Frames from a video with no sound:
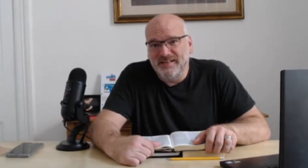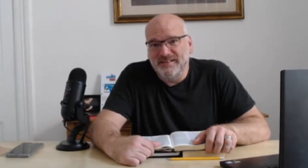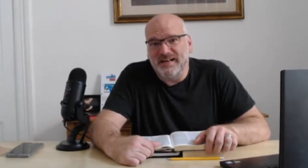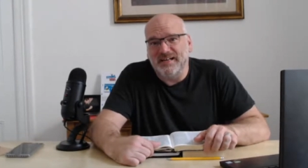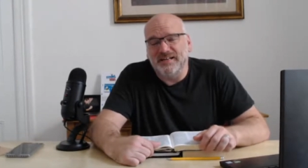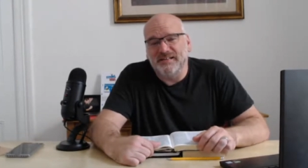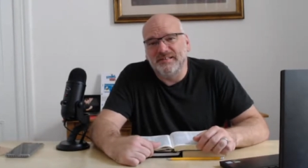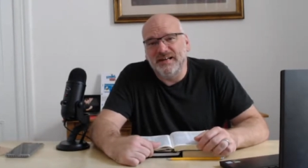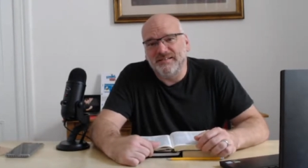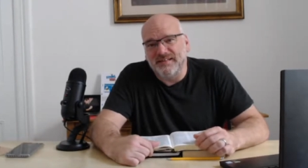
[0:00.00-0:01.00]
Daniel
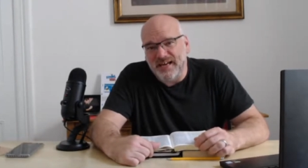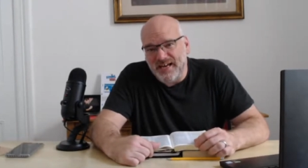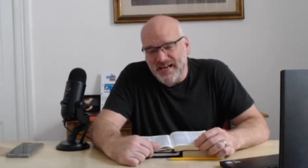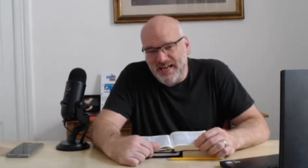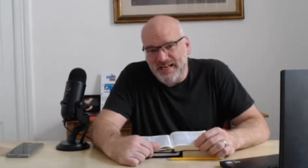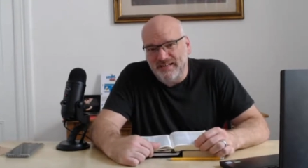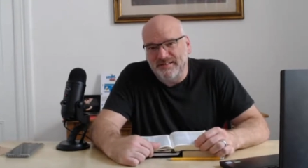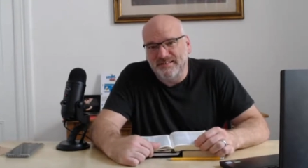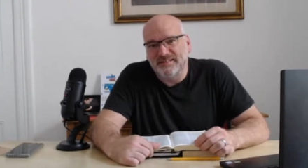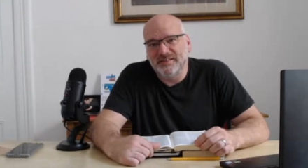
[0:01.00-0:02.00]
says there
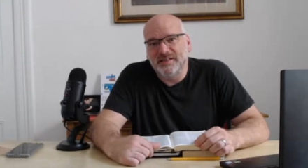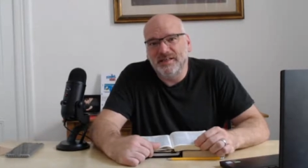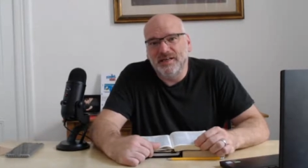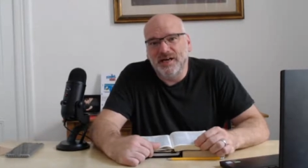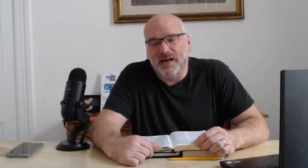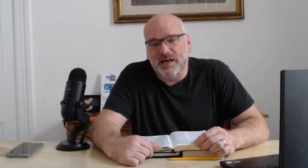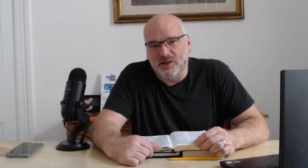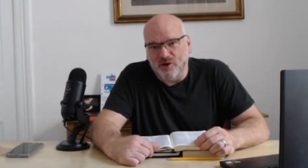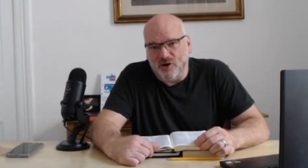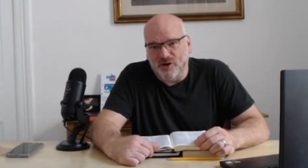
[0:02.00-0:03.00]
is a
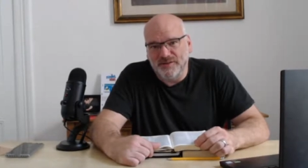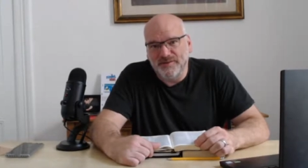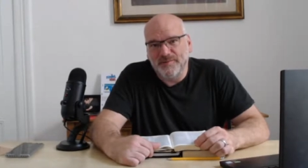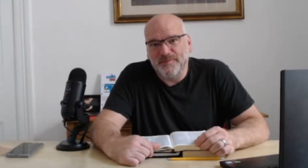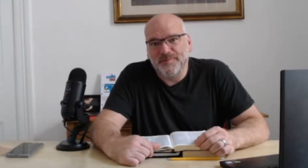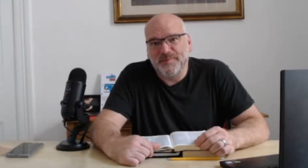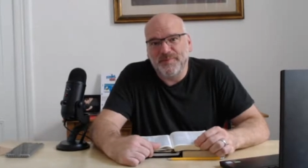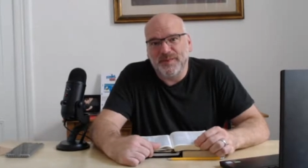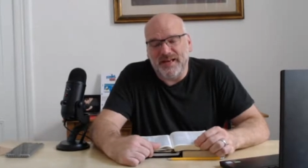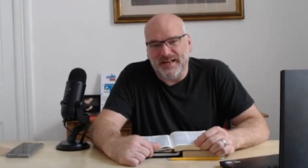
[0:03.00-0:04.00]
God
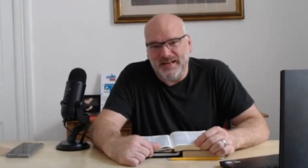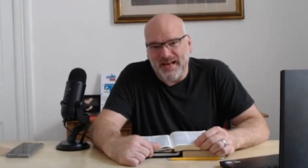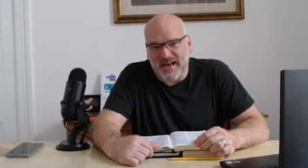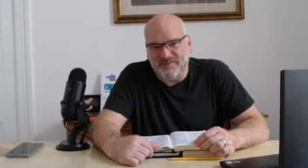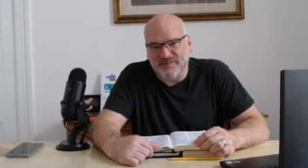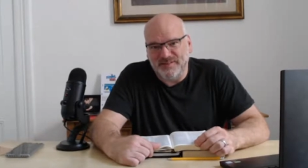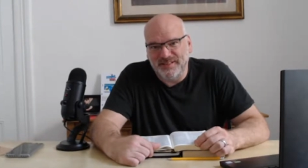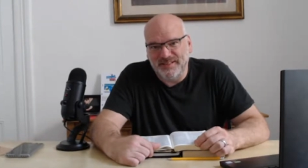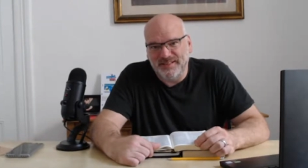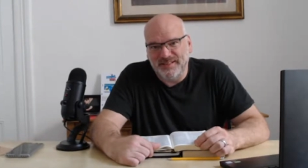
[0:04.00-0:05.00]
in heaven.
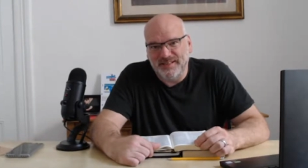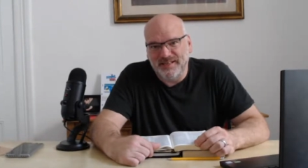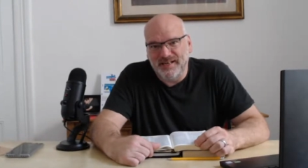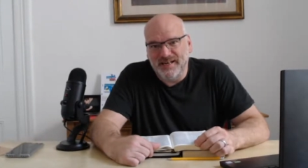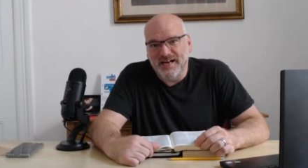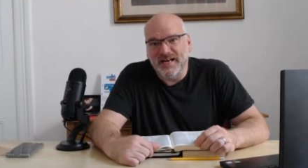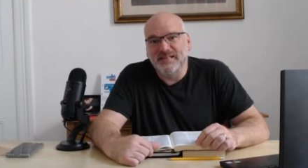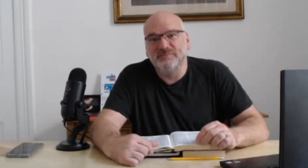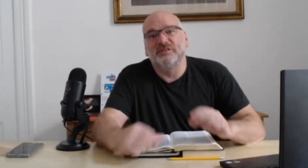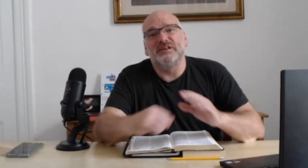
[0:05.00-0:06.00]
And
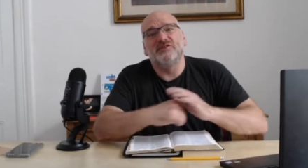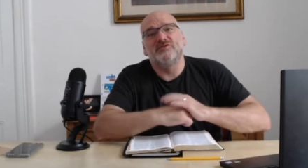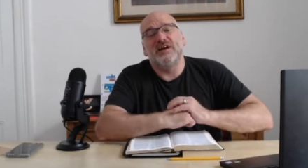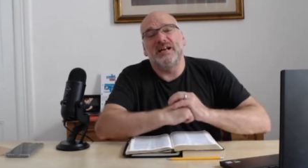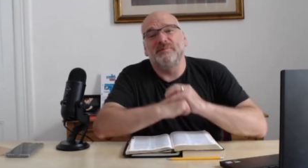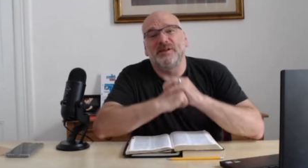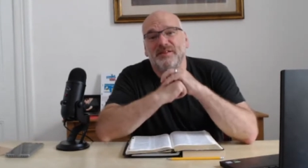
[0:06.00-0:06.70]
the most incredible